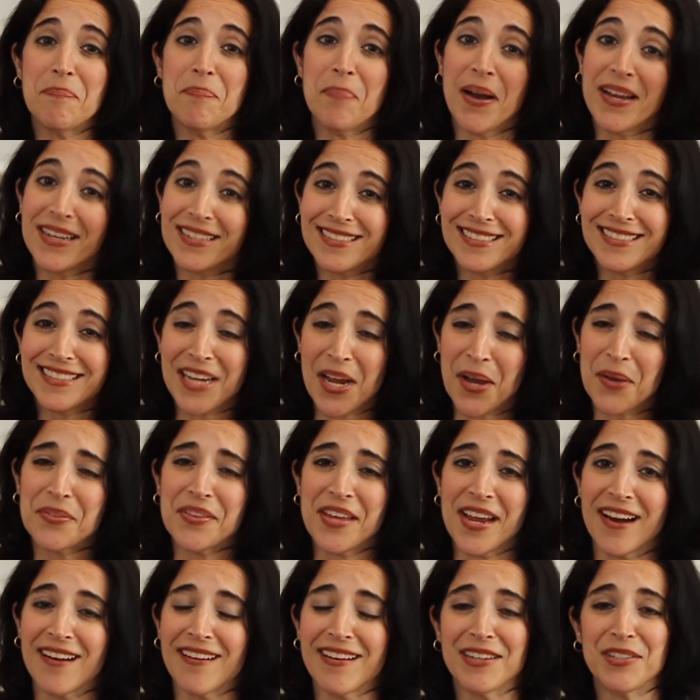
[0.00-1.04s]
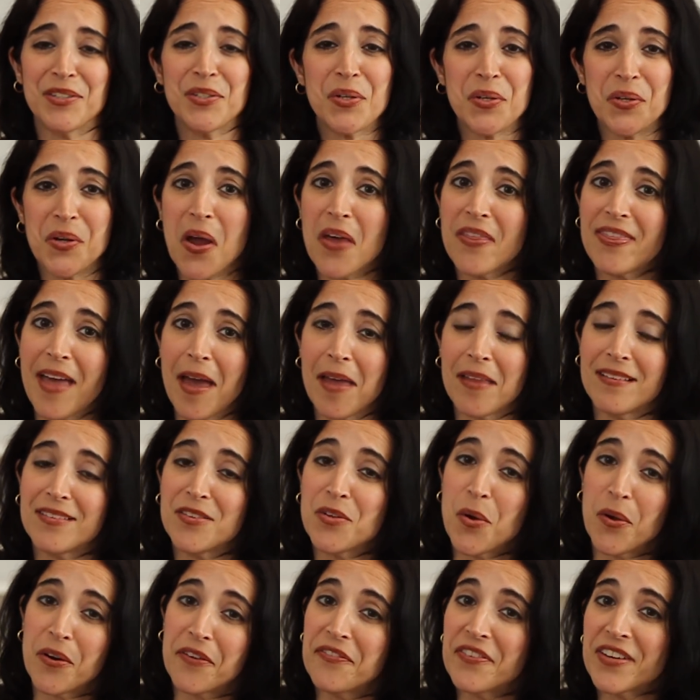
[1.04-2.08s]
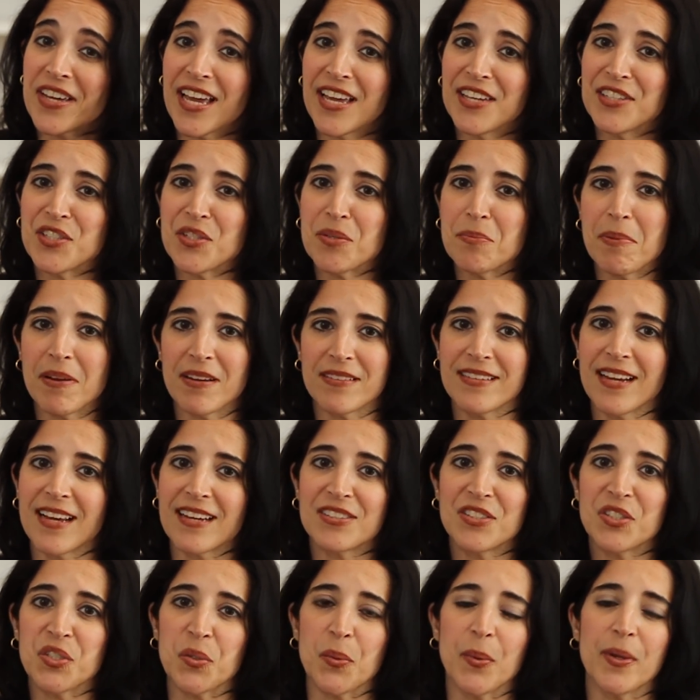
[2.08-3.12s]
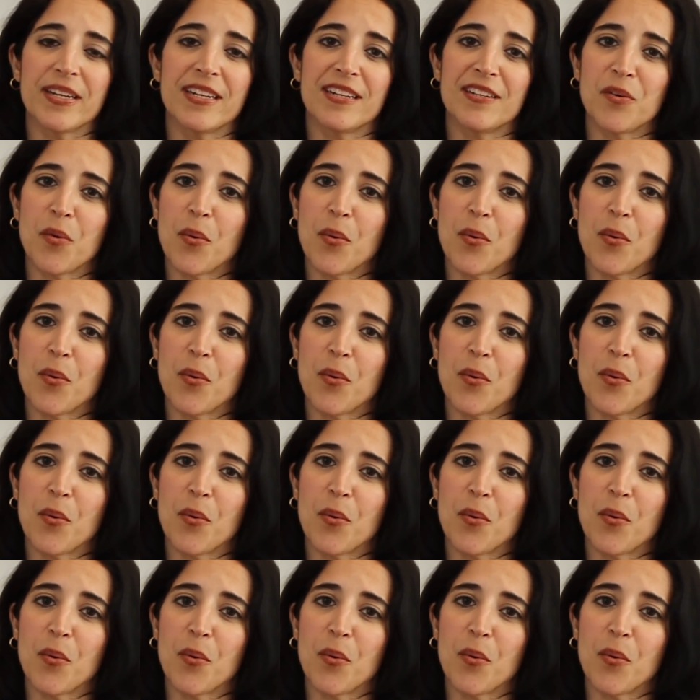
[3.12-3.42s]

button down there and turn on that notification bell next to it in